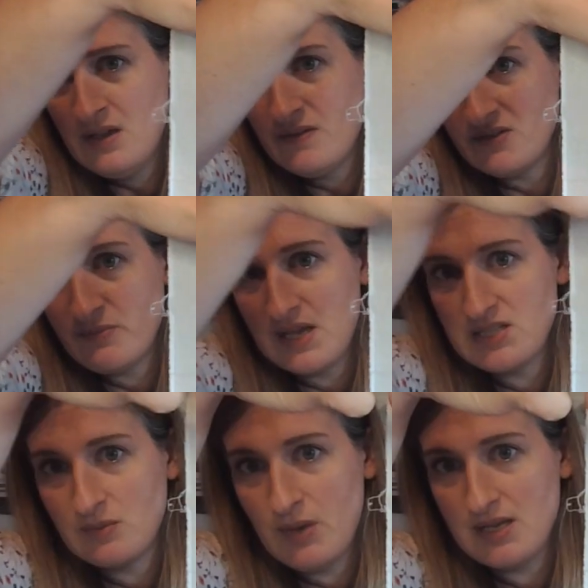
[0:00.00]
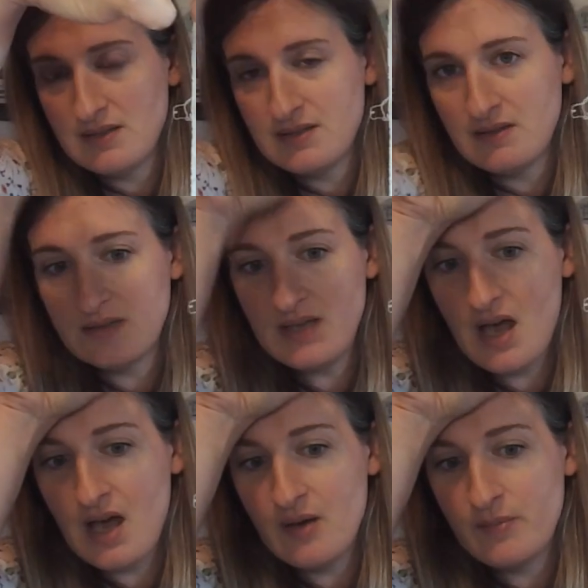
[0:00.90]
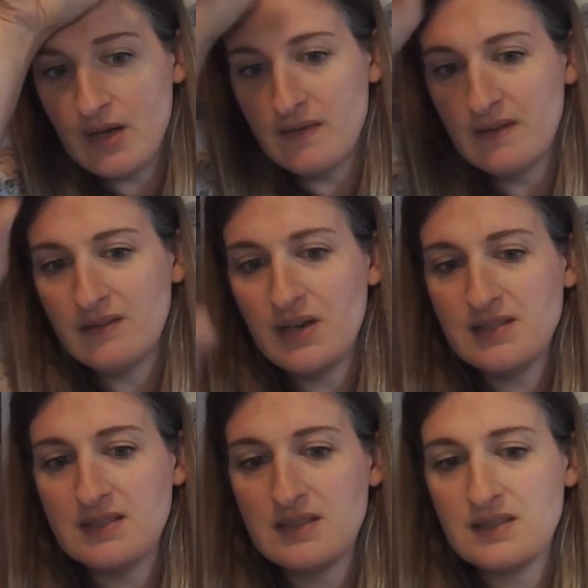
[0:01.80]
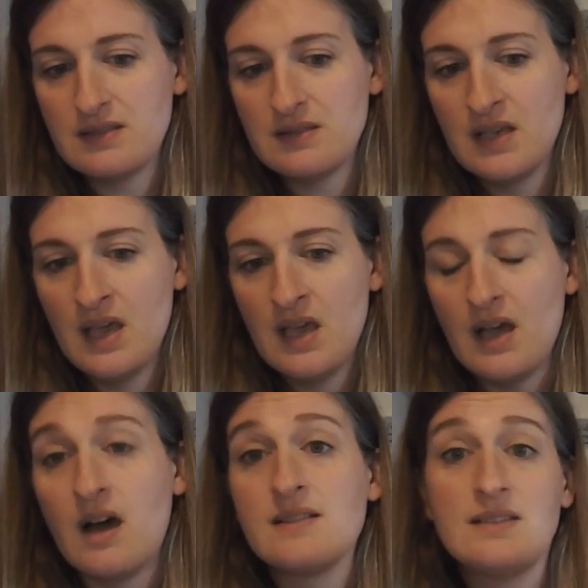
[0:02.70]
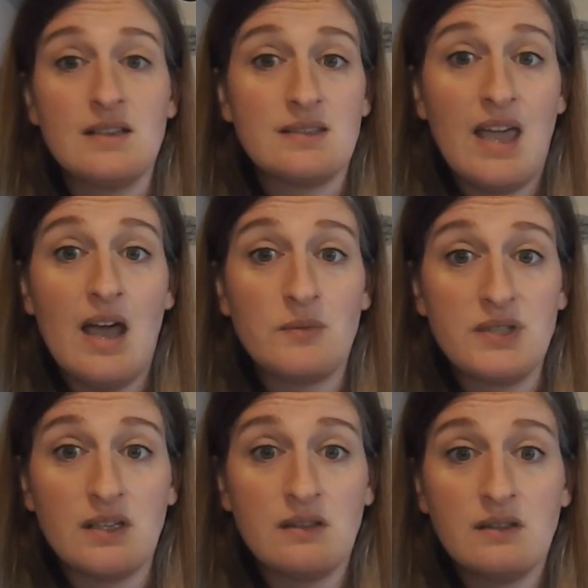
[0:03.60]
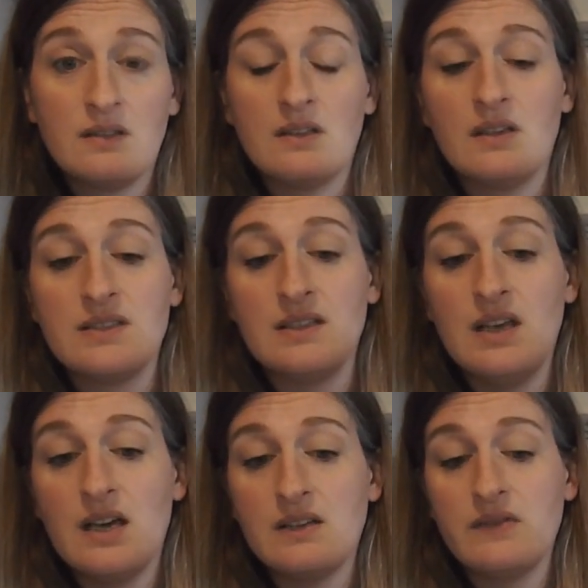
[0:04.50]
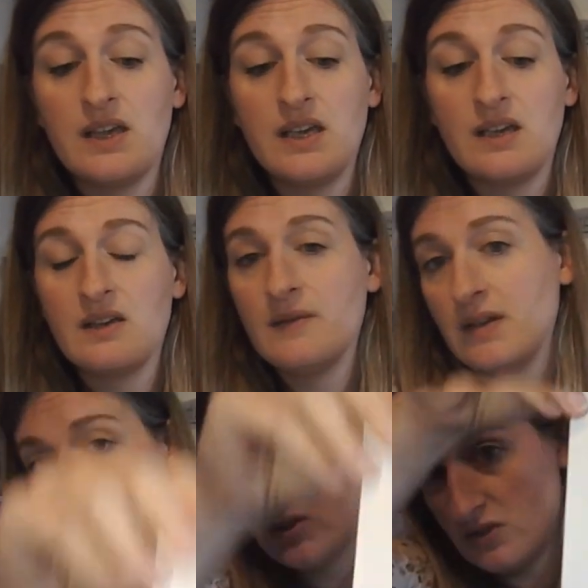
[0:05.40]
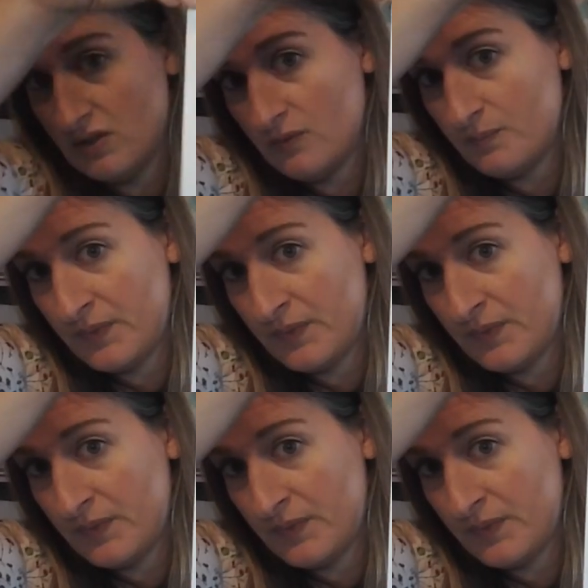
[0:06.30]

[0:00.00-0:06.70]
There's matching pennants on the top. And then the rest is, honestly, it's counting. It's a lot of I'll show you.